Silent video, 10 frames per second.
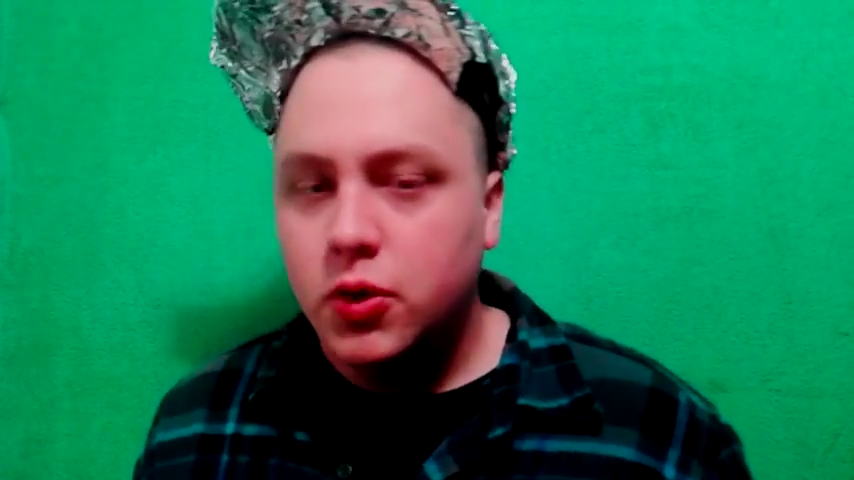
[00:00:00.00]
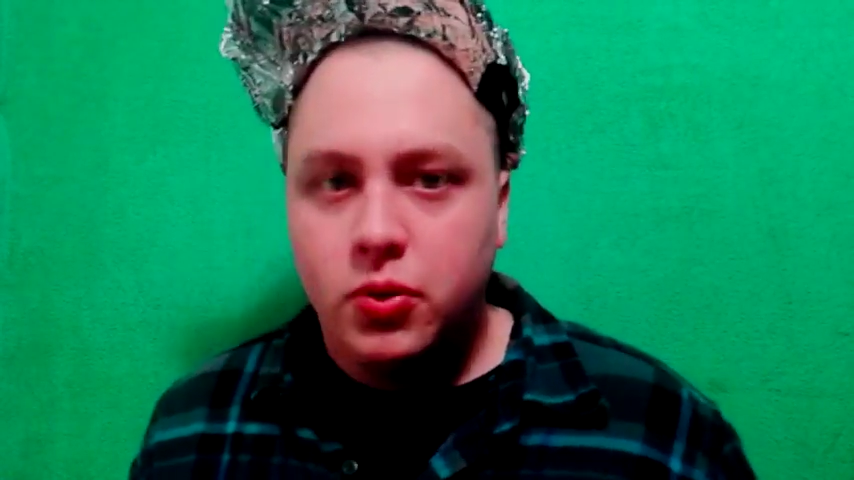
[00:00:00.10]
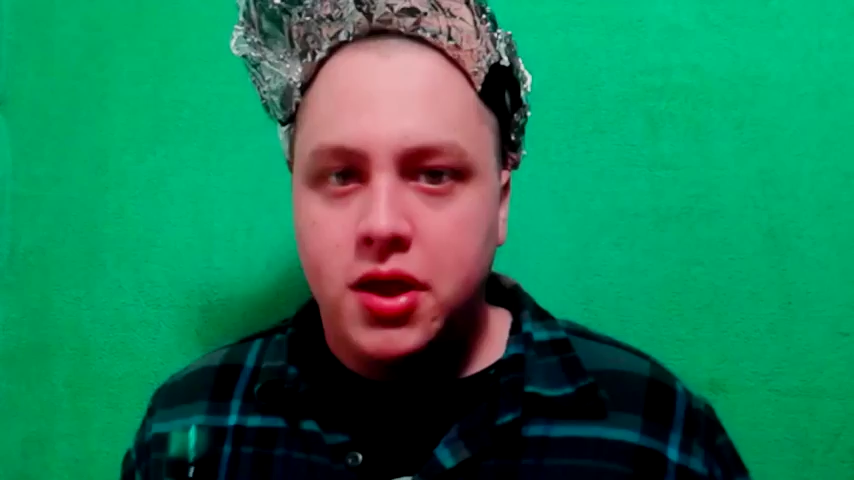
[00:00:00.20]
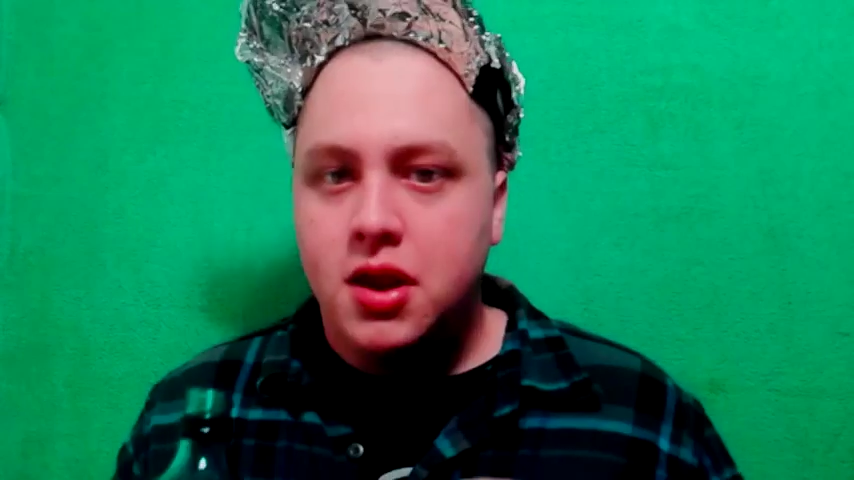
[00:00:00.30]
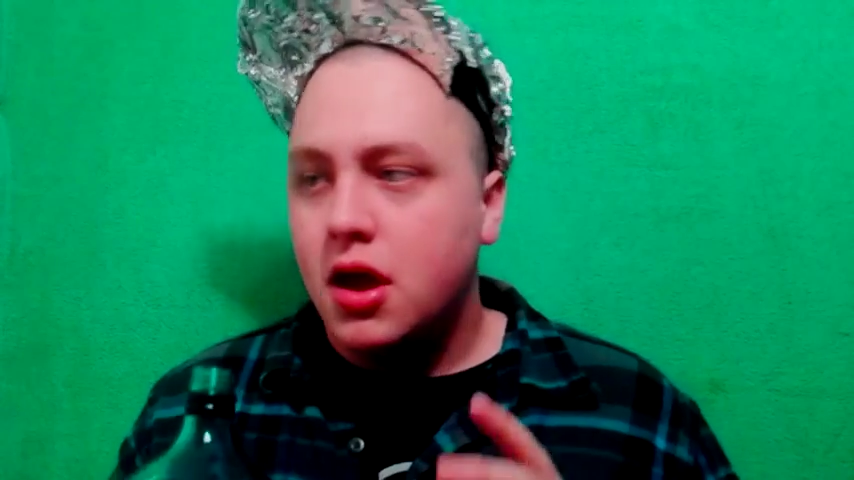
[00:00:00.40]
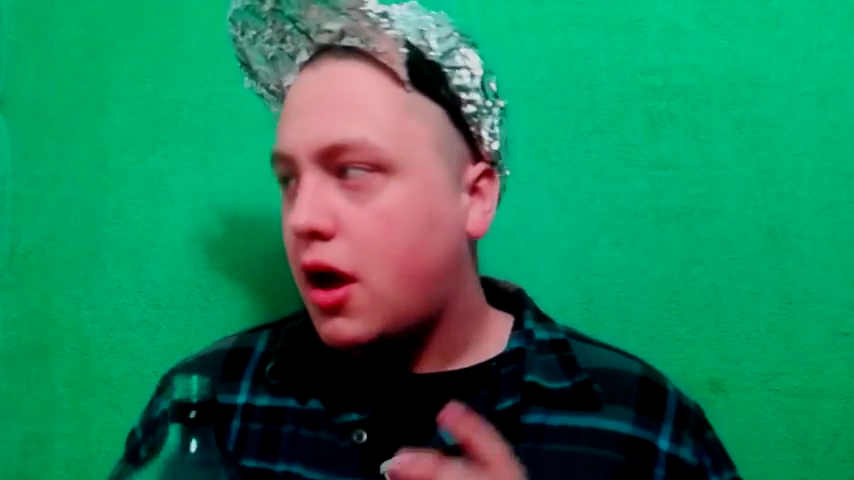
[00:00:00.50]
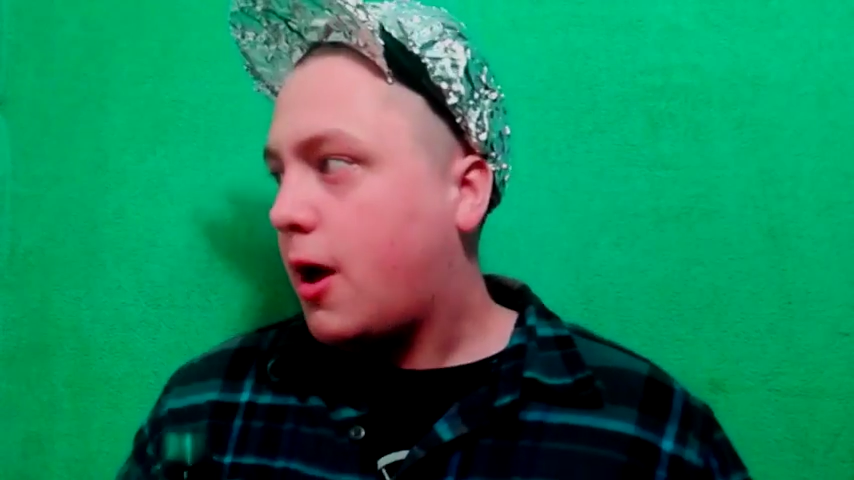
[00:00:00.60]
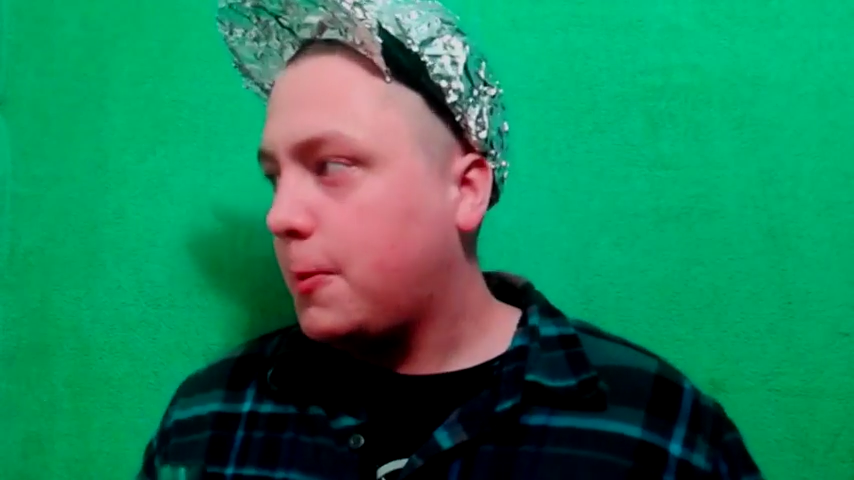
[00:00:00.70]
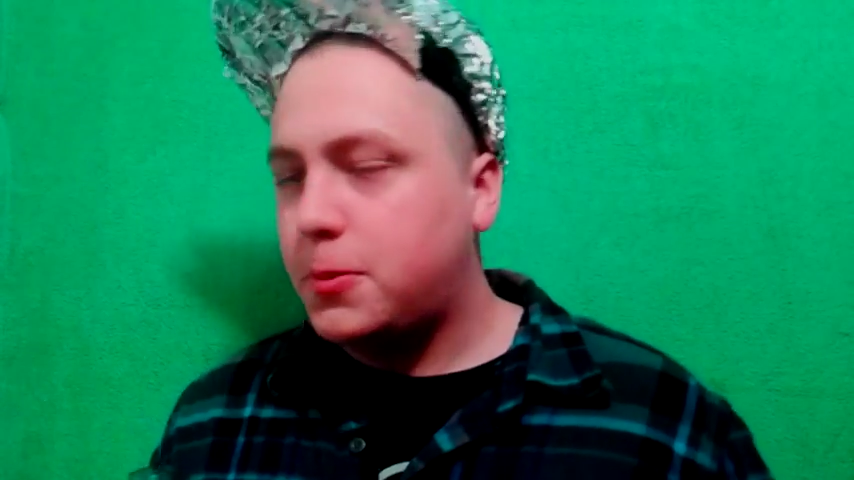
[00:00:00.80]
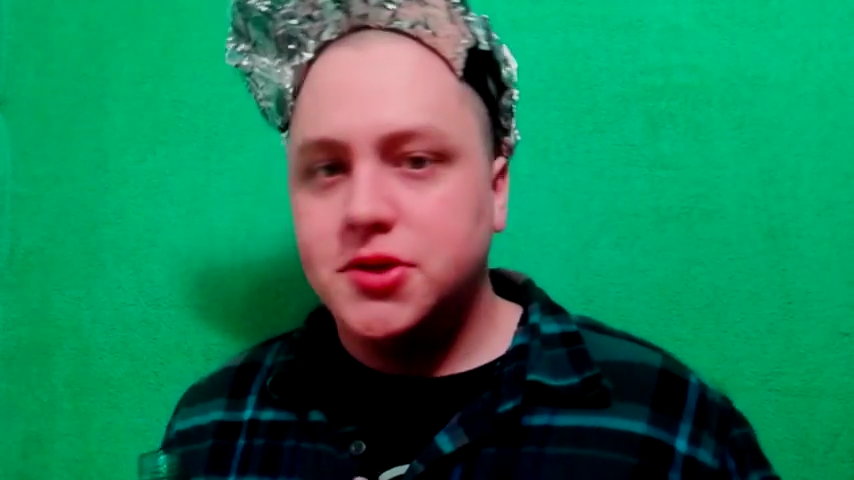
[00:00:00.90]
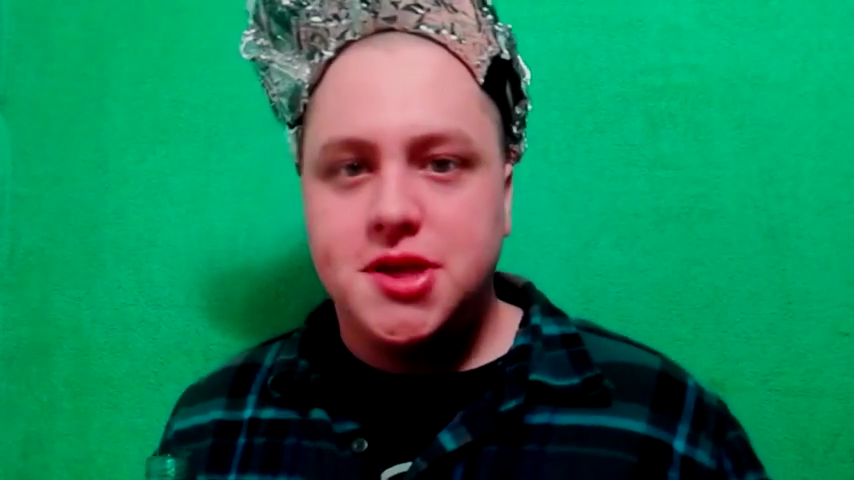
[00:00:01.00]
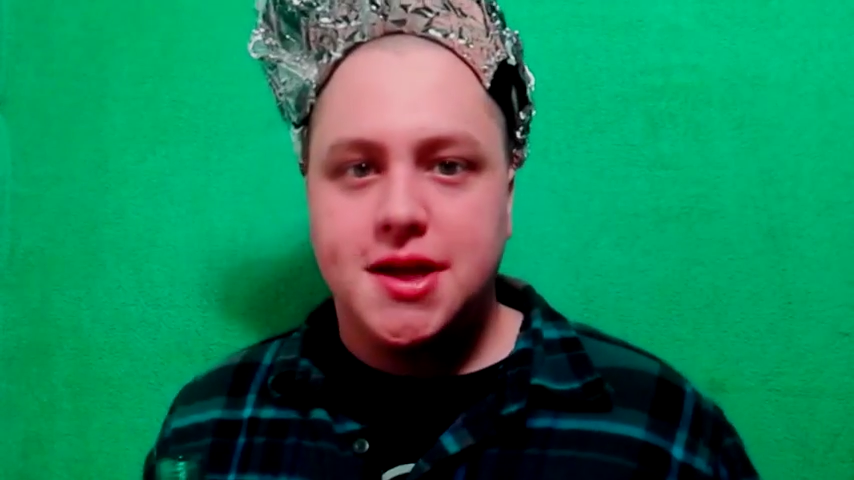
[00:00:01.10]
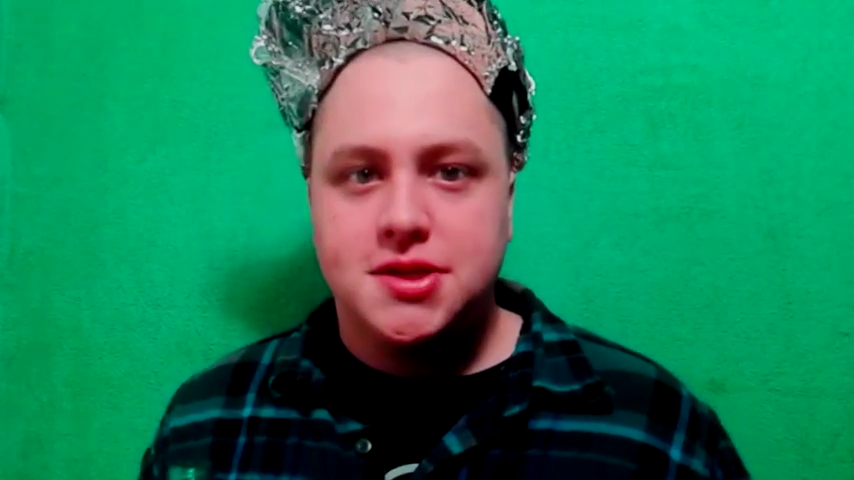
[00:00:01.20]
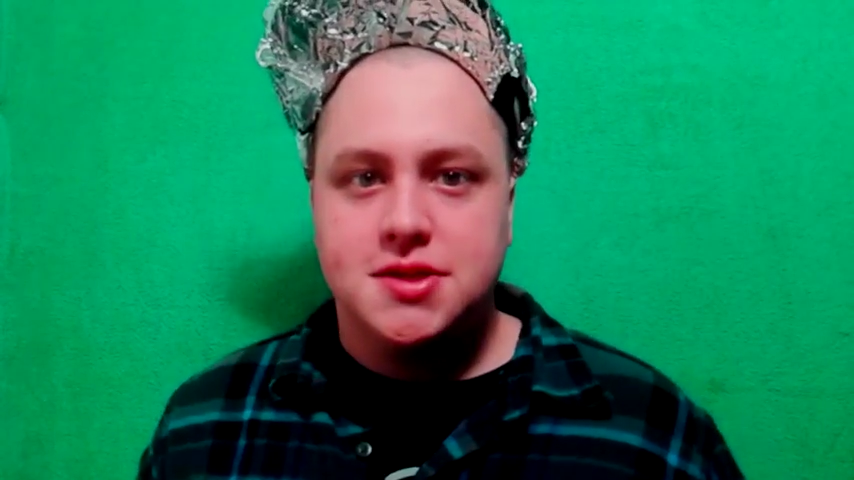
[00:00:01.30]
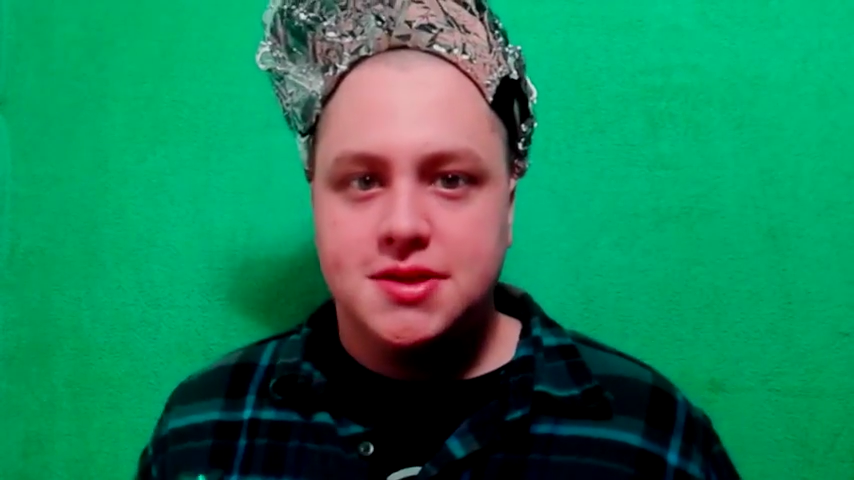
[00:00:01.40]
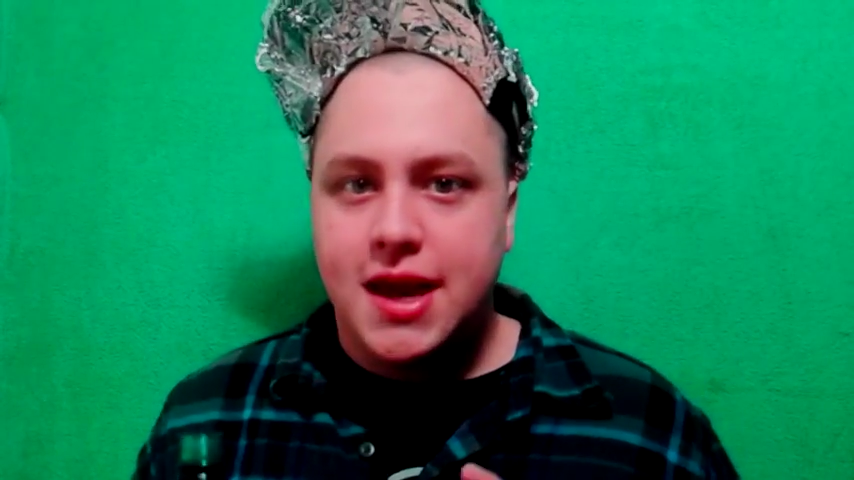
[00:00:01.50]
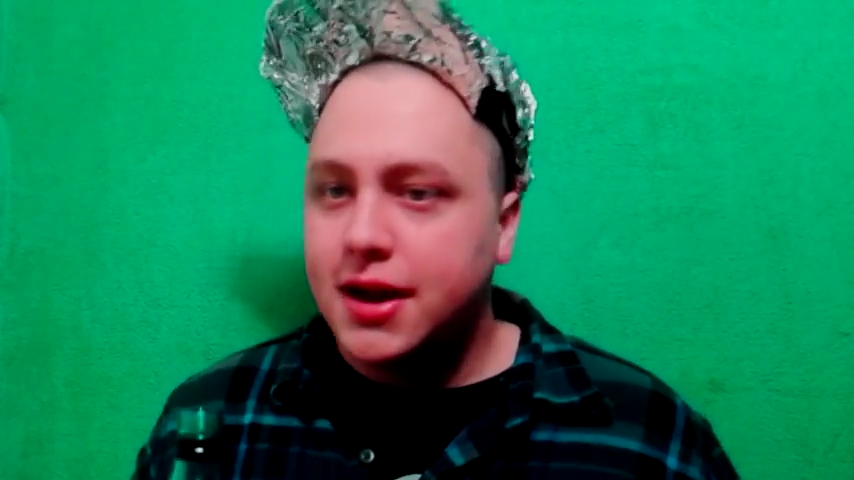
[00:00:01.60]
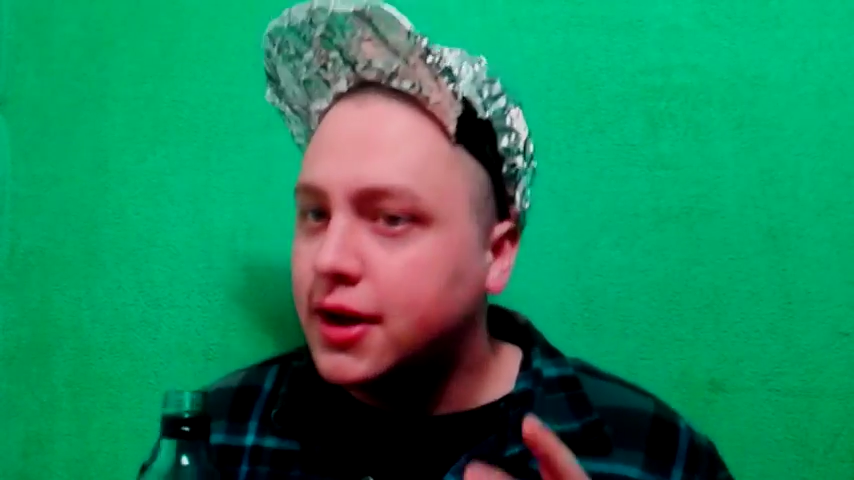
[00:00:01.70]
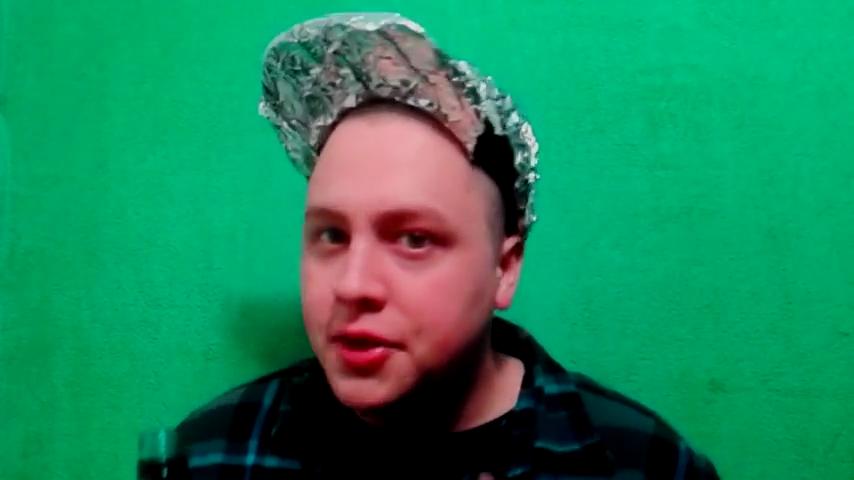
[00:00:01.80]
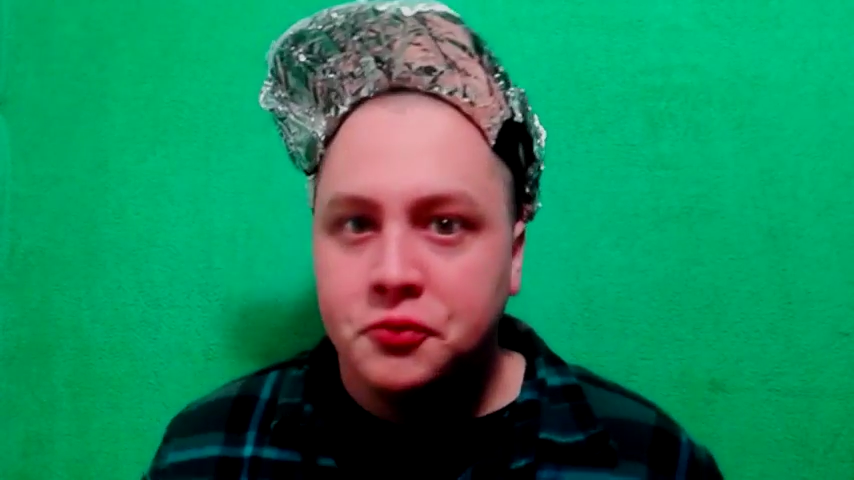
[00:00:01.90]
when all projections
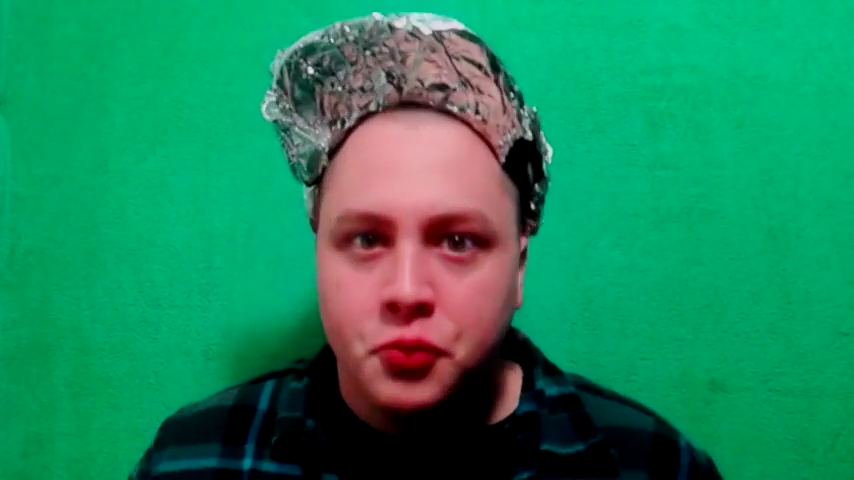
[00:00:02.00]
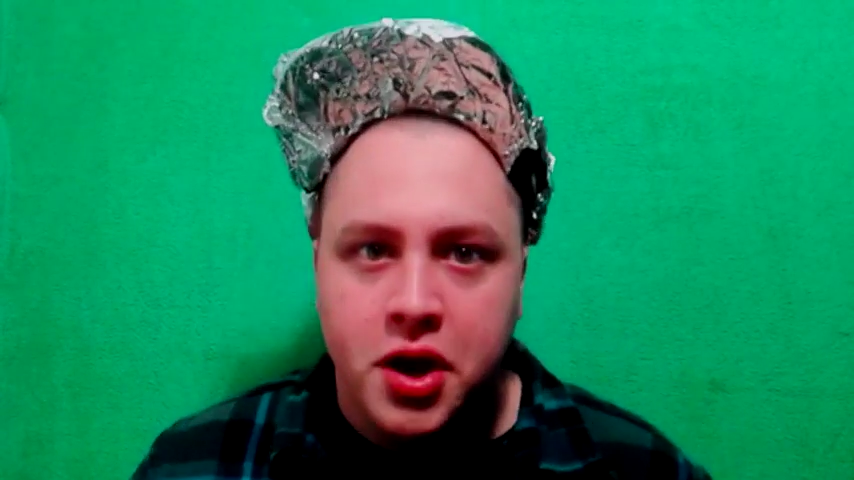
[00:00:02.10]
had Clinton